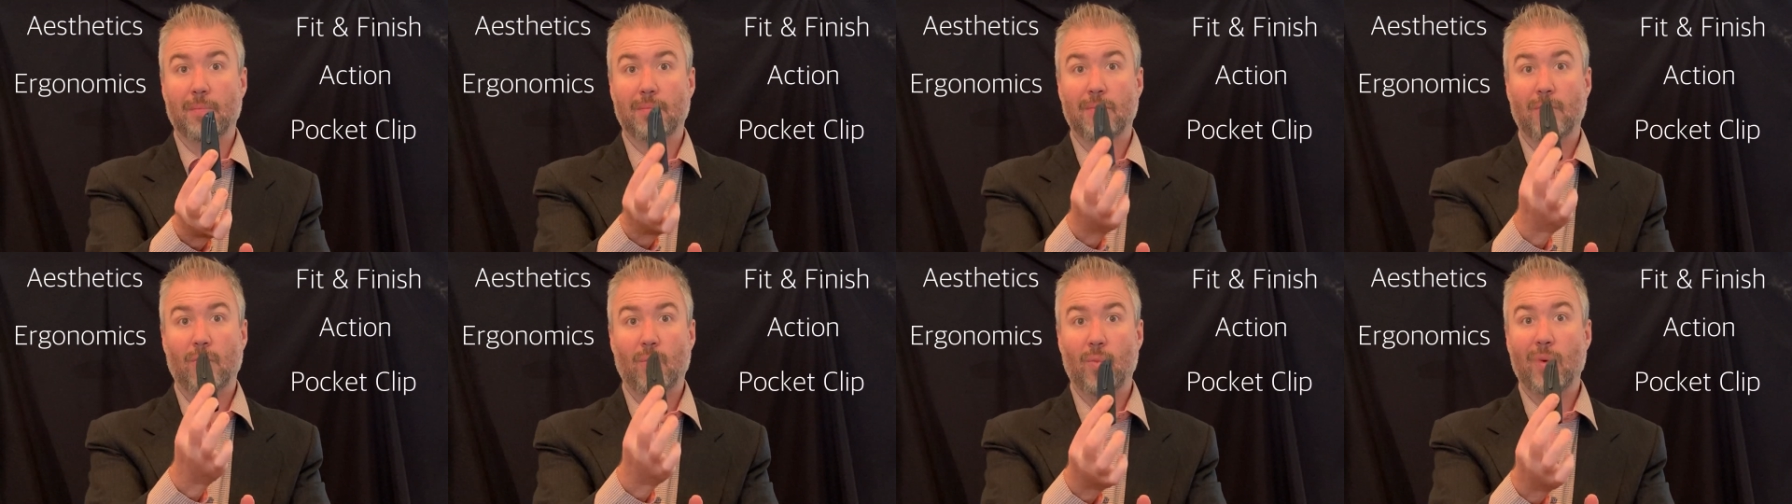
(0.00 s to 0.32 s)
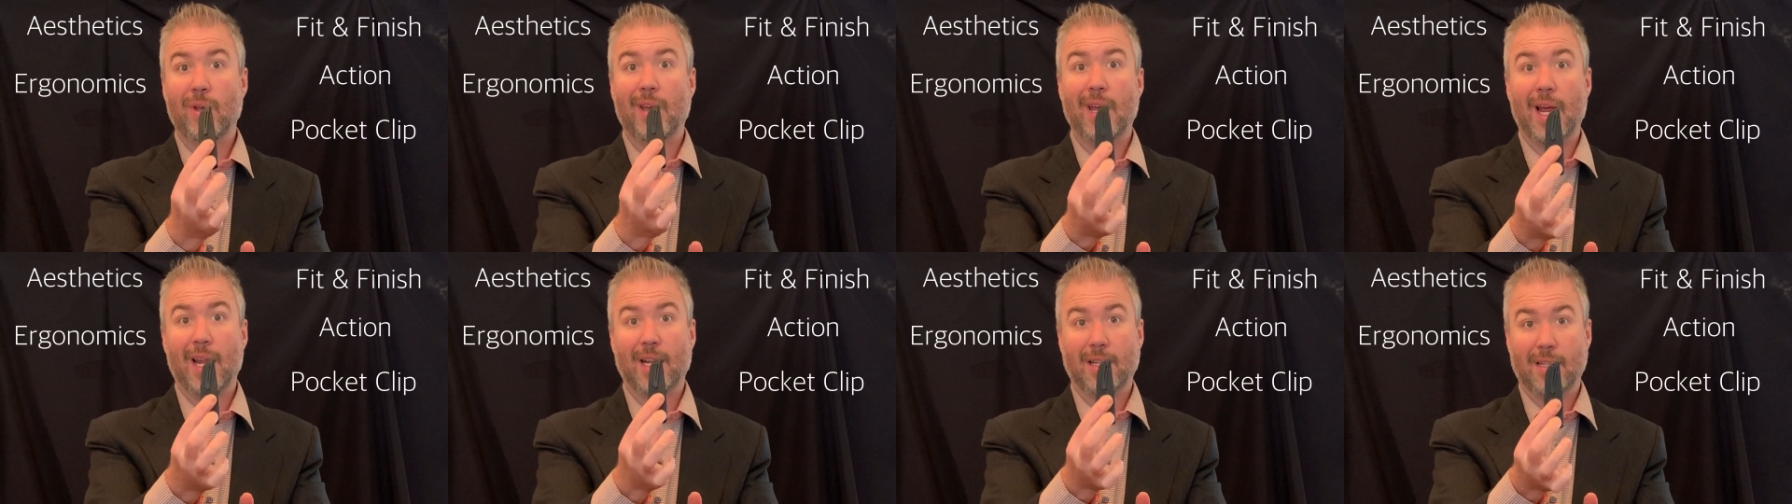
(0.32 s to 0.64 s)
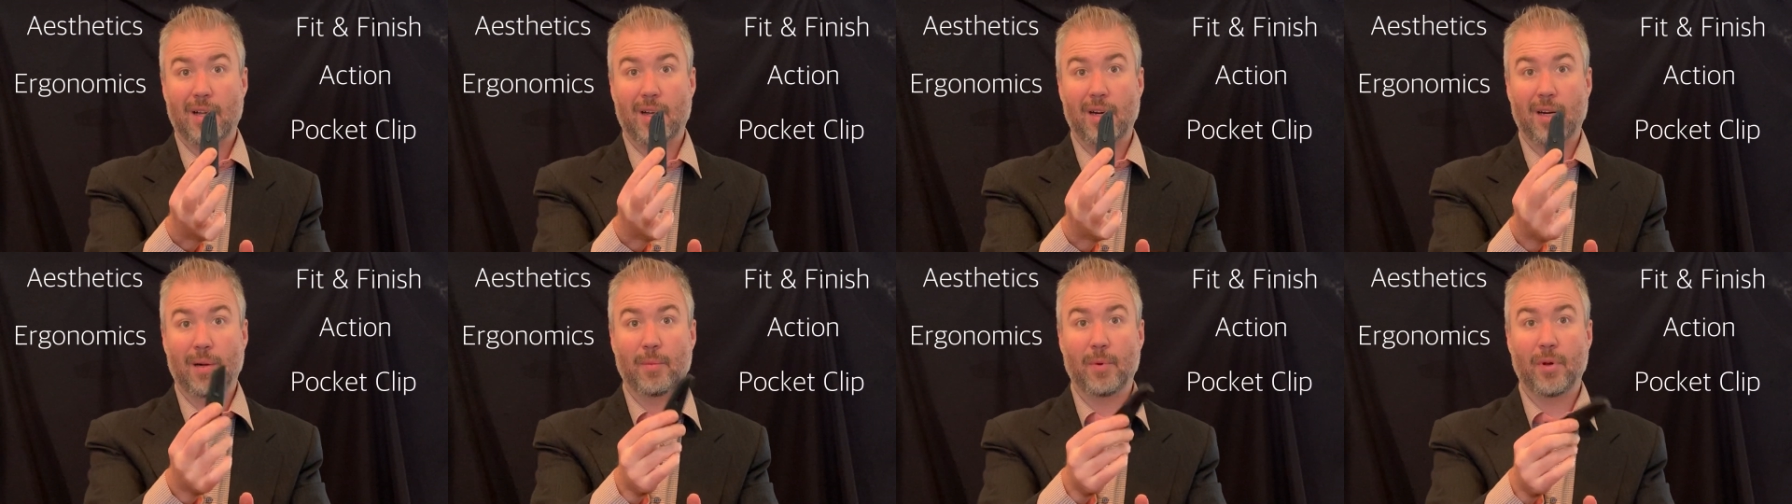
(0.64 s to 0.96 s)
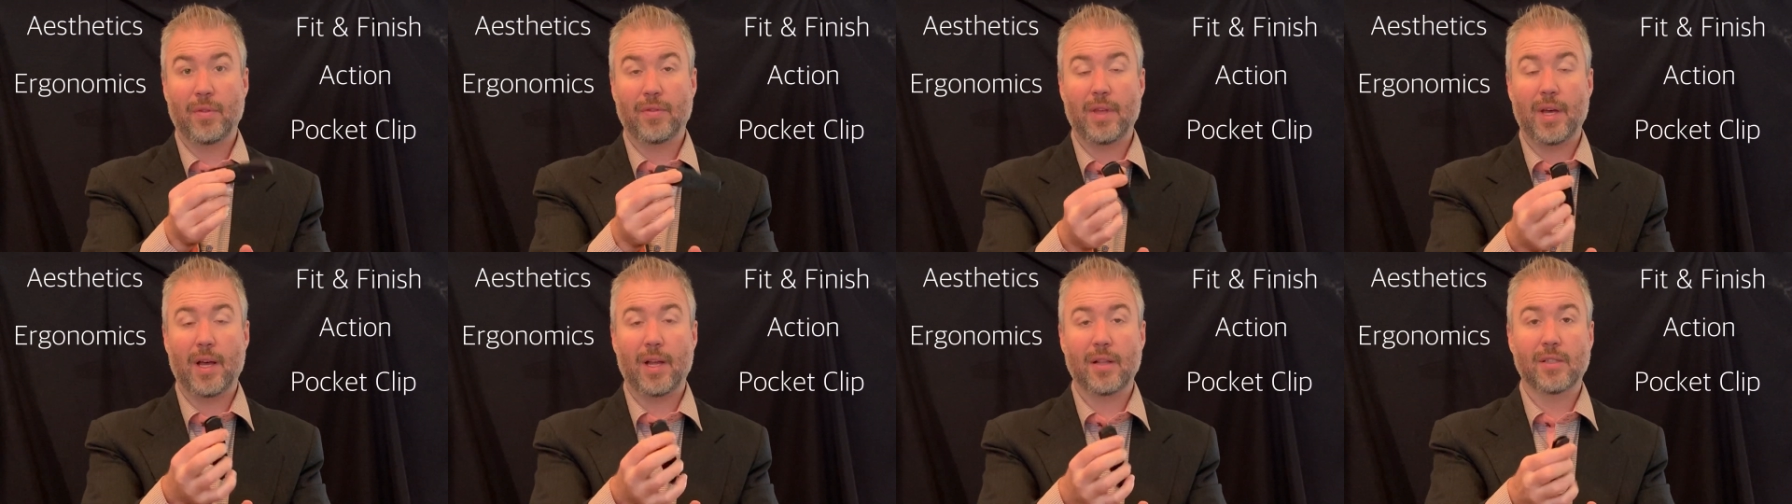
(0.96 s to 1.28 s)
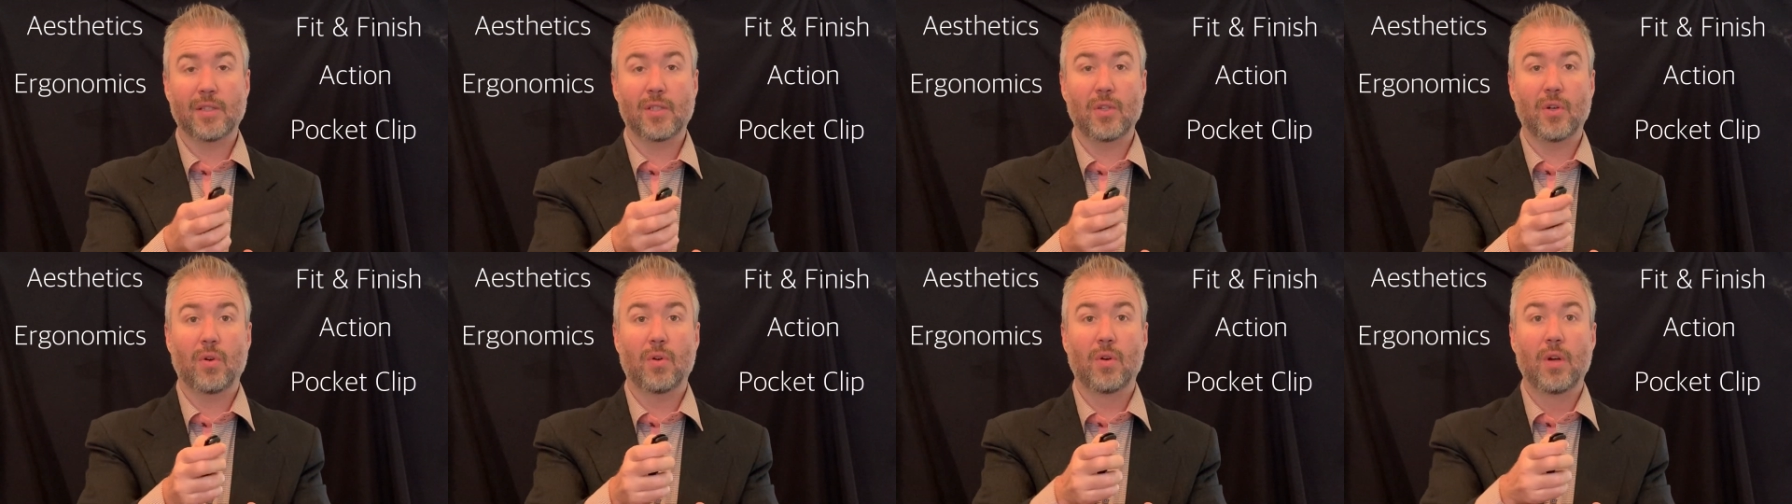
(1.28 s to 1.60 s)
We got to talk about that.
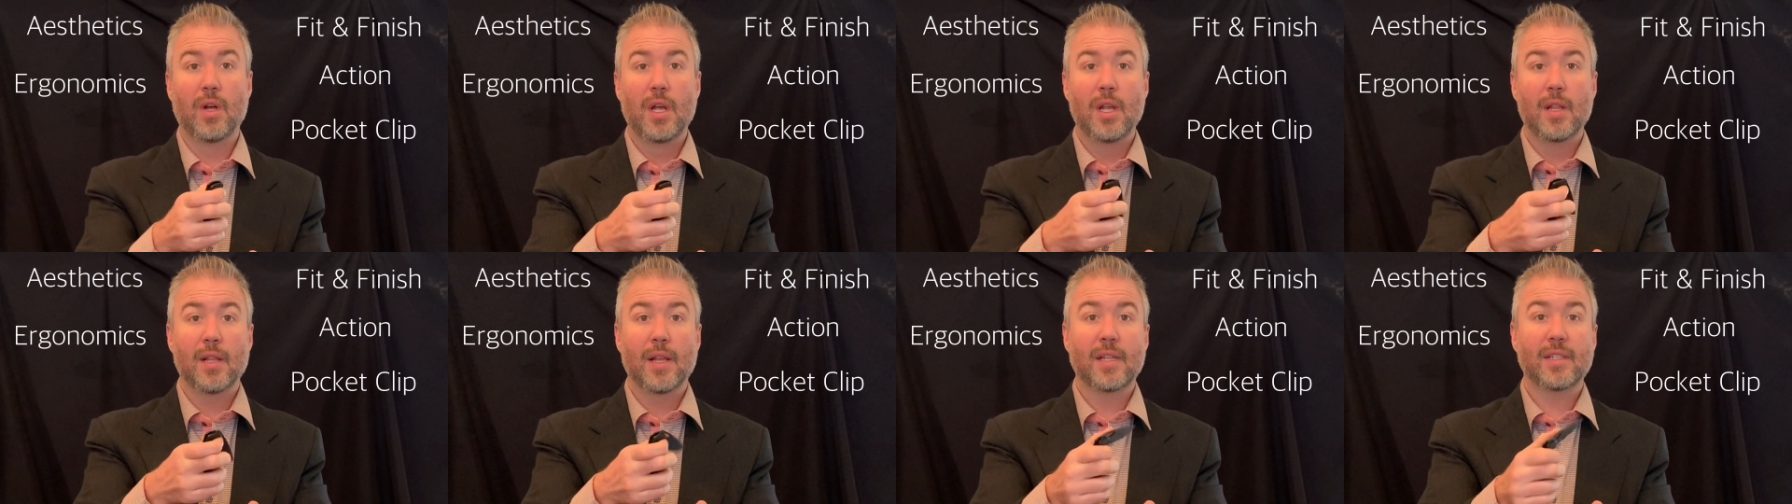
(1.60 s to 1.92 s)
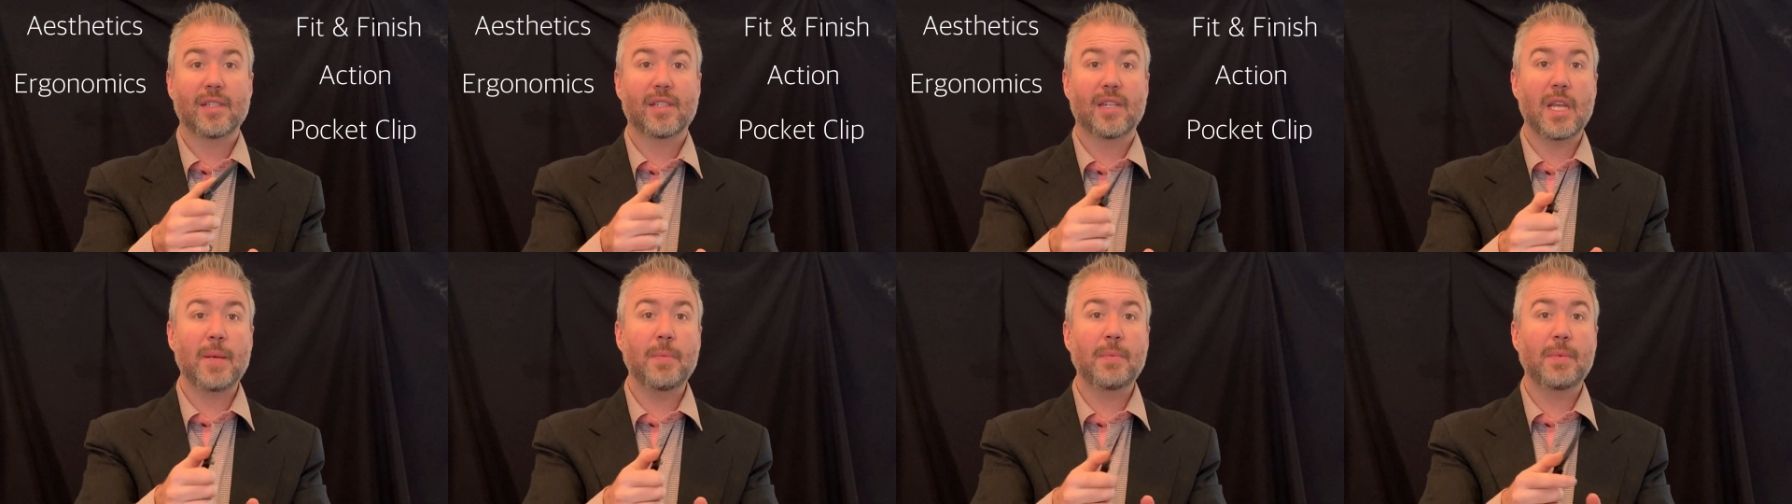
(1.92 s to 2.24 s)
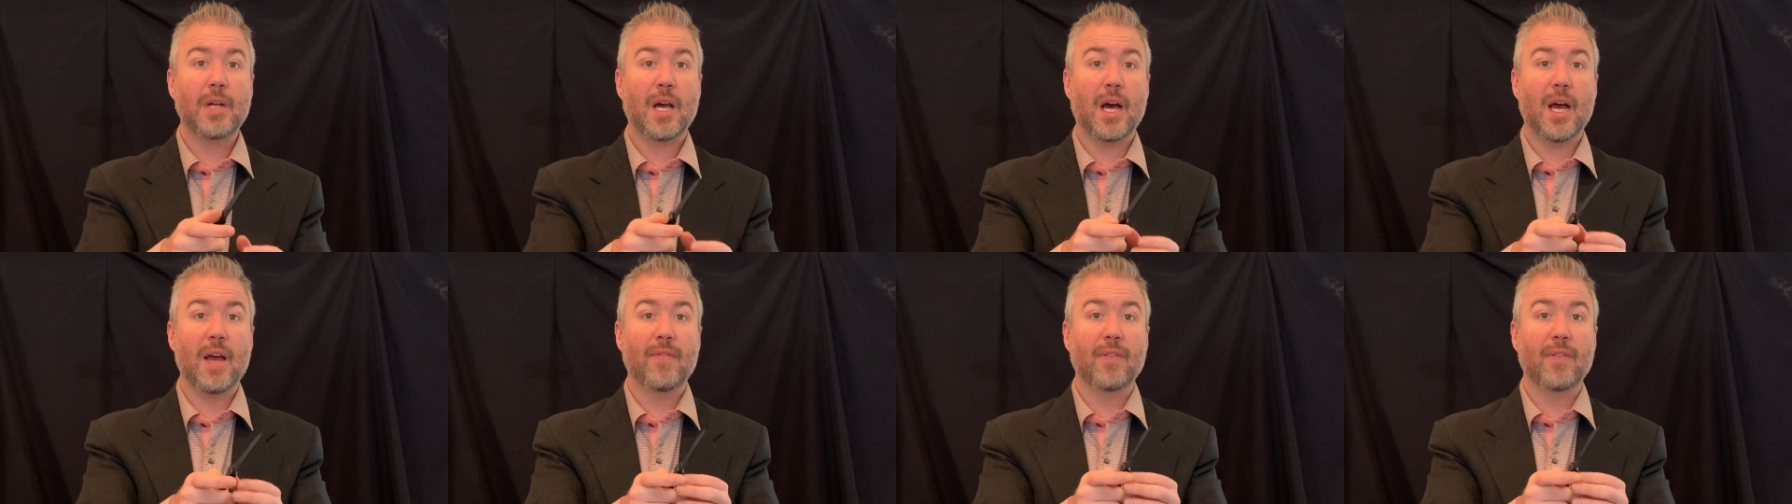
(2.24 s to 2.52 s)
So let's deep dive